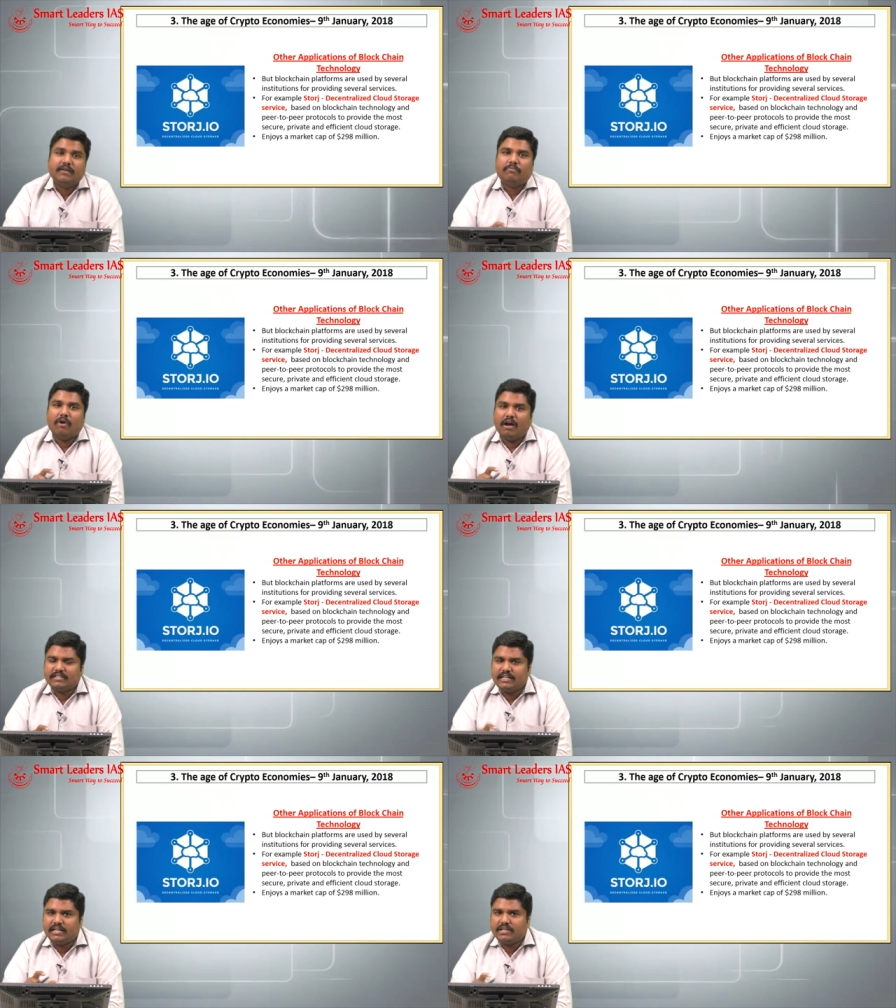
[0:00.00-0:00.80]

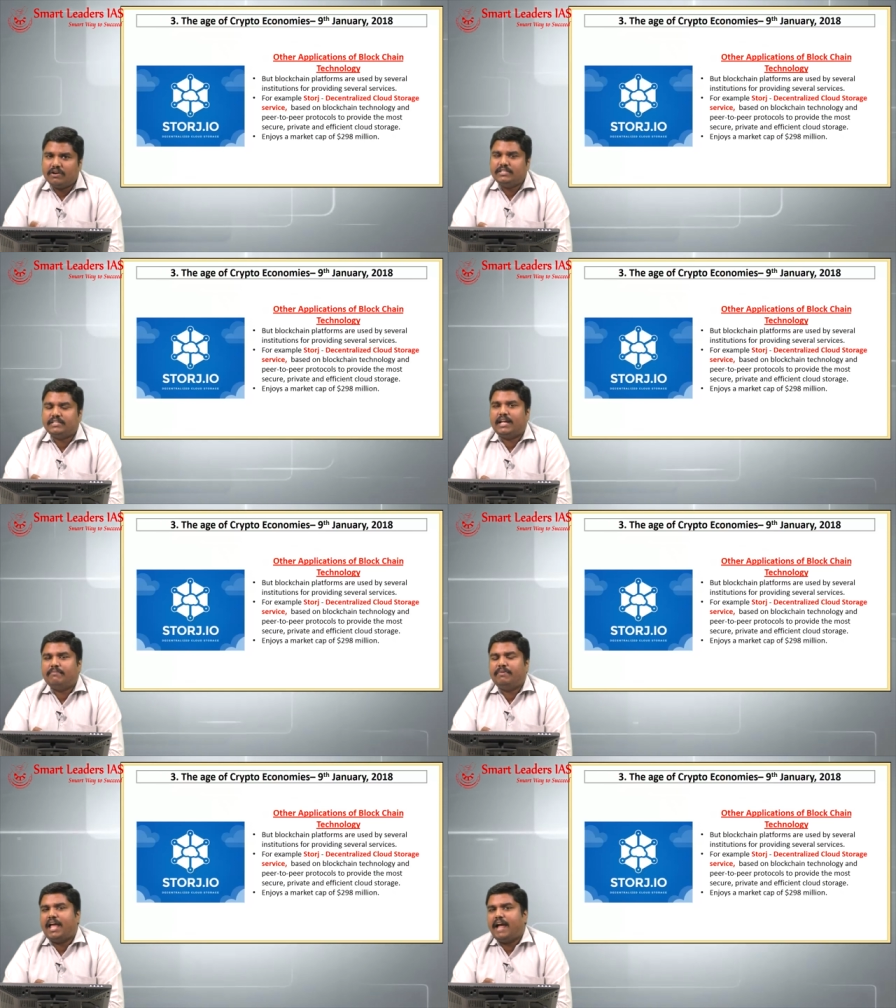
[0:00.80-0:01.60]
Blockchain technology
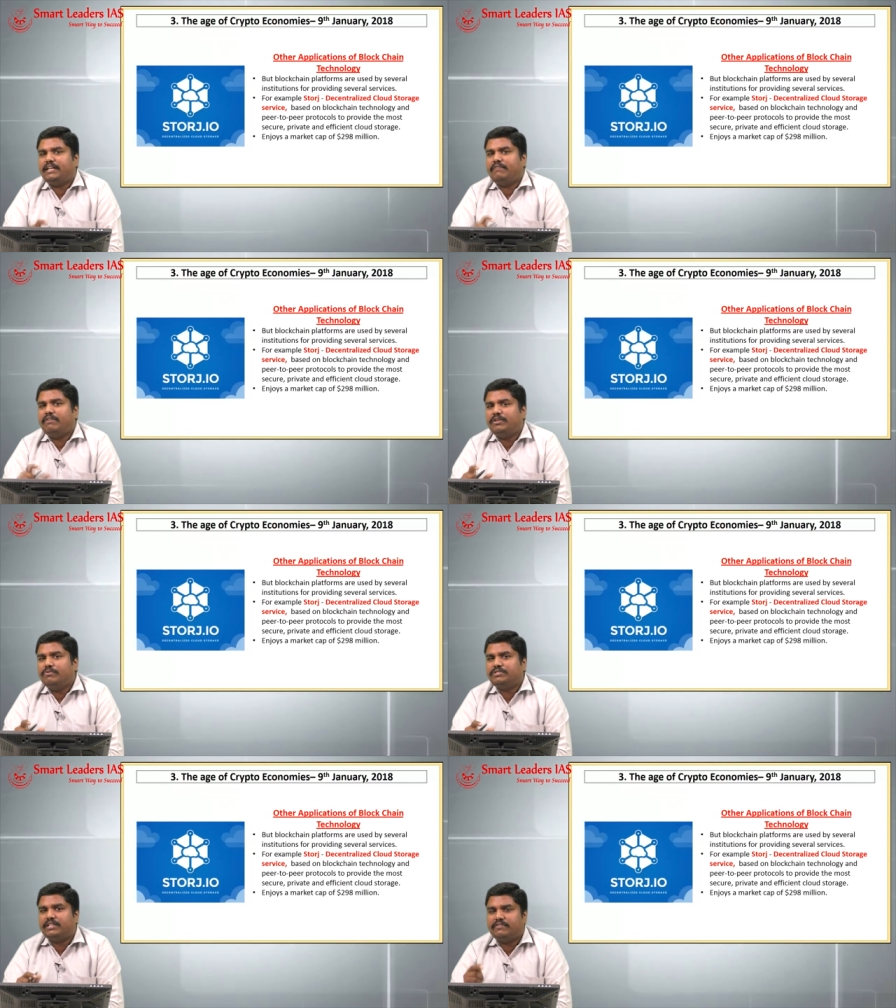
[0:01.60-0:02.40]
can be actively
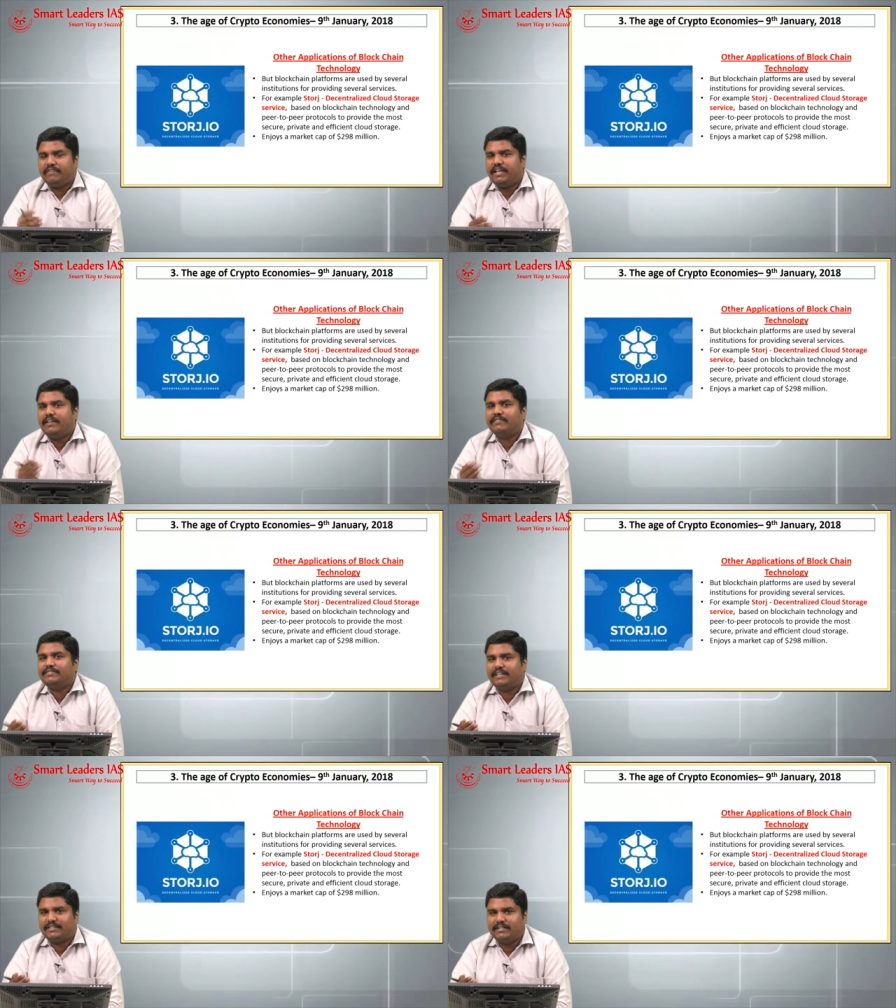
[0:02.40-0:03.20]
used in
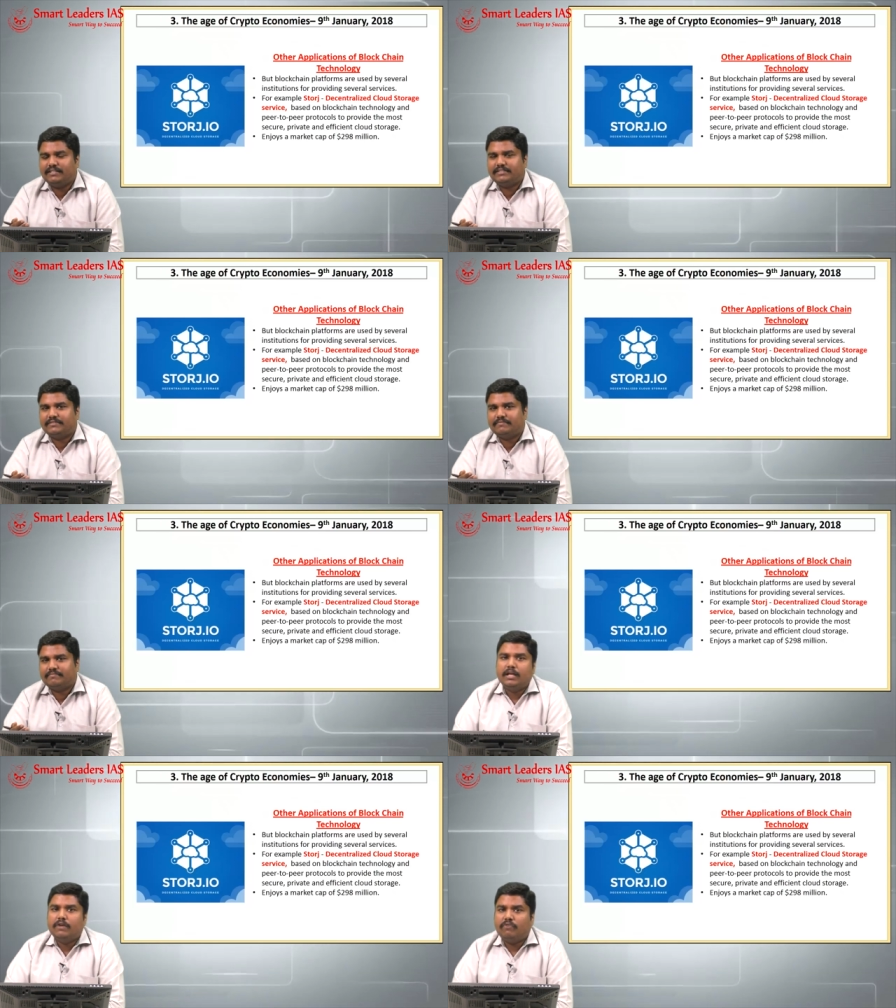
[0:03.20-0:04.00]
various sectors.
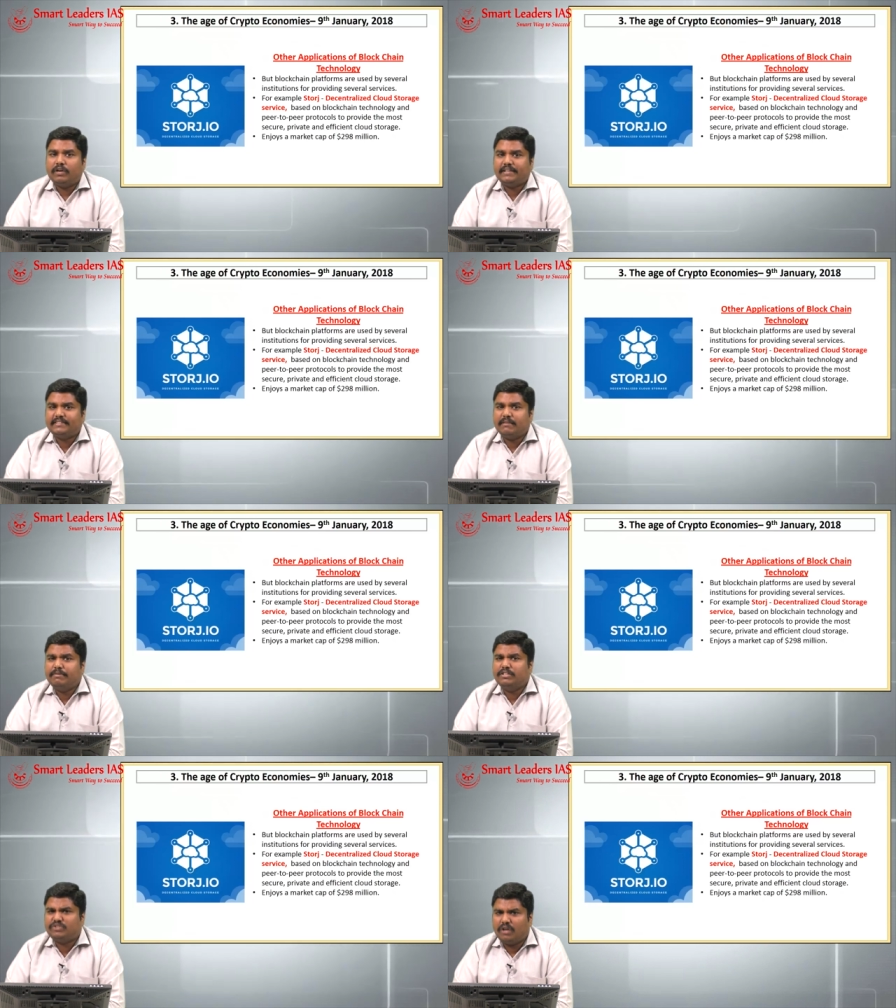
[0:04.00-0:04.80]
For
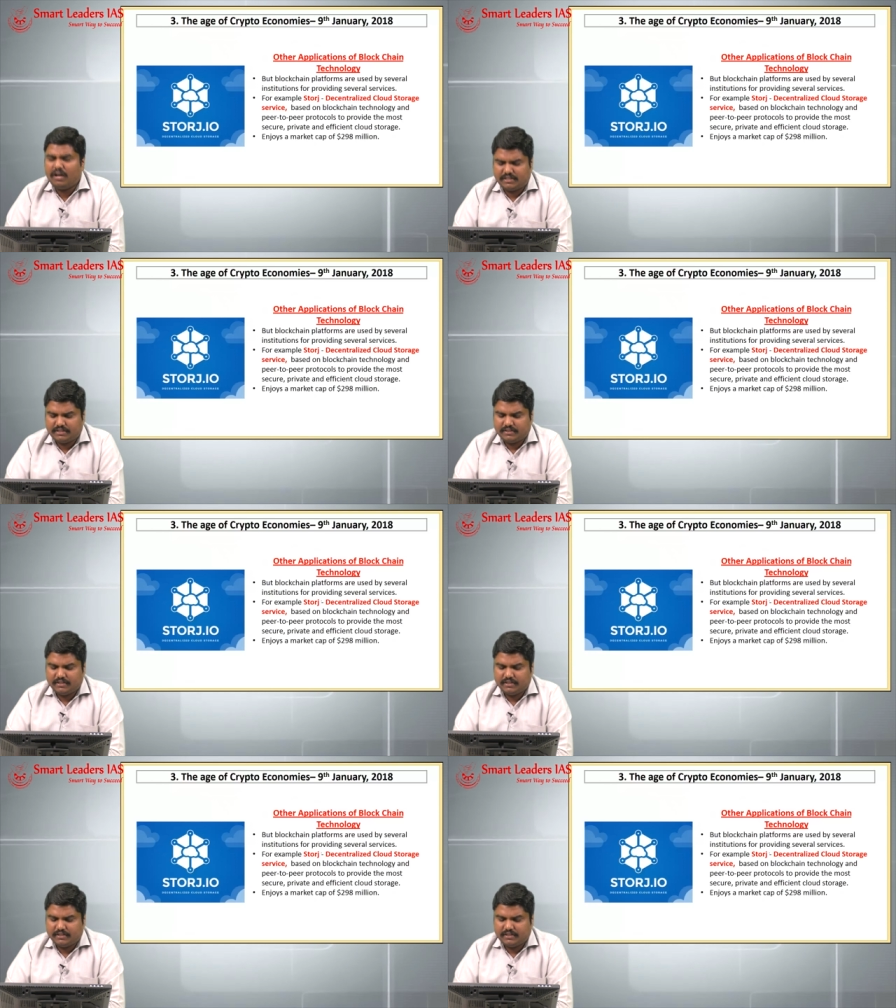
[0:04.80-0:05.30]
example, storage.